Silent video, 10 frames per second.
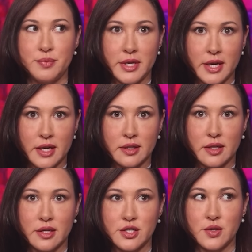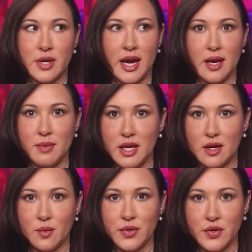speak English, who came
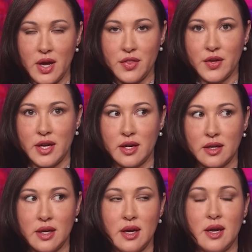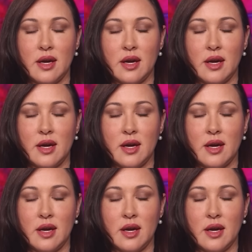here with nothing,